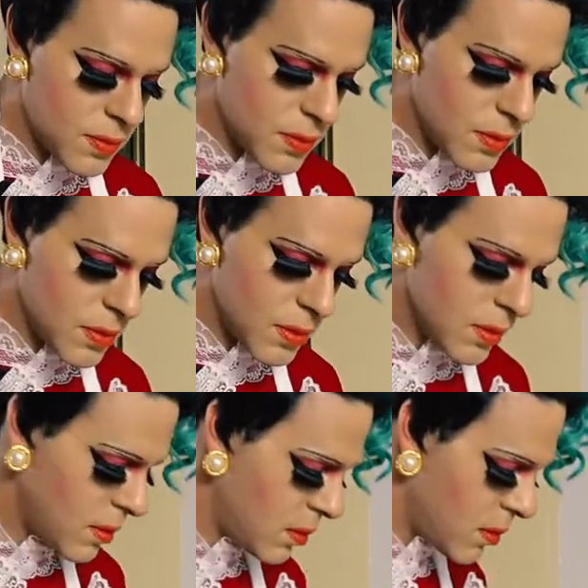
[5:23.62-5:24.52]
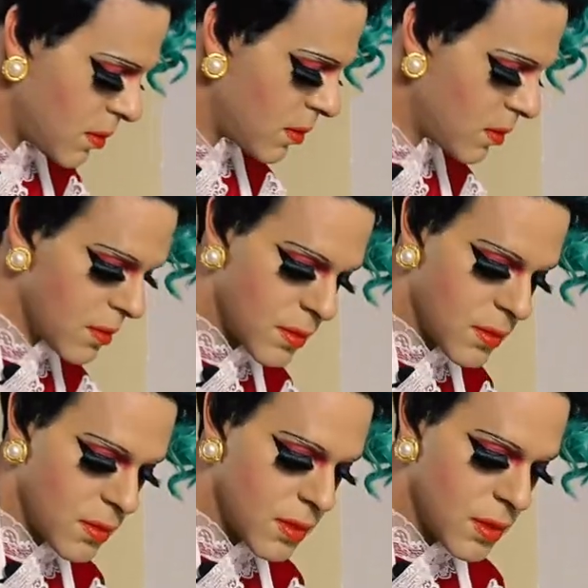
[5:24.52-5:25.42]

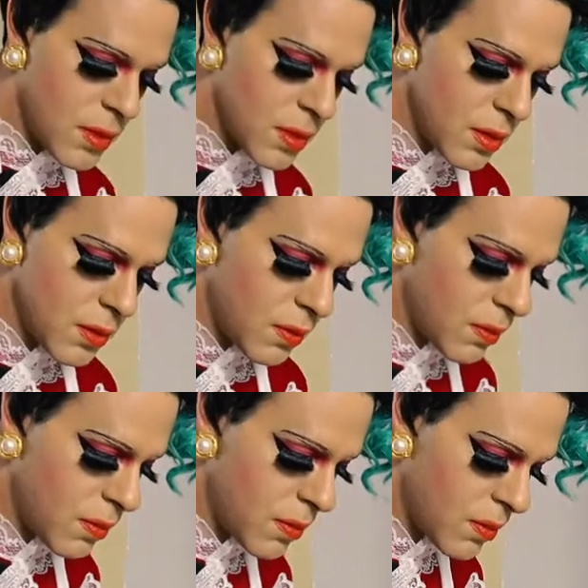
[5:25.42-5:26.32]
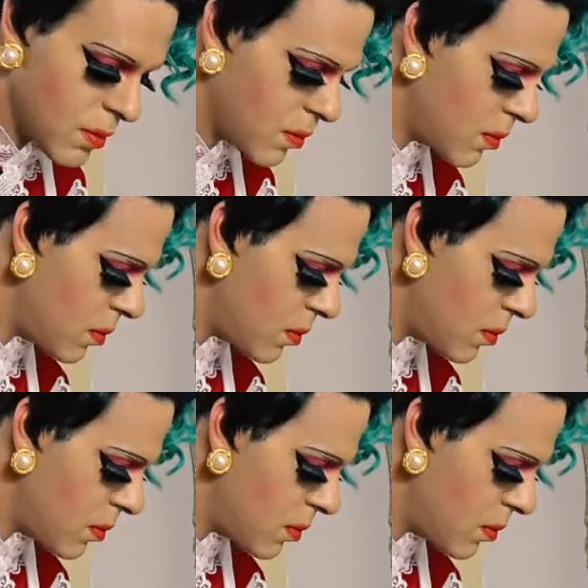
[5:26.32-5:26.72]
No one is speaking in this clip.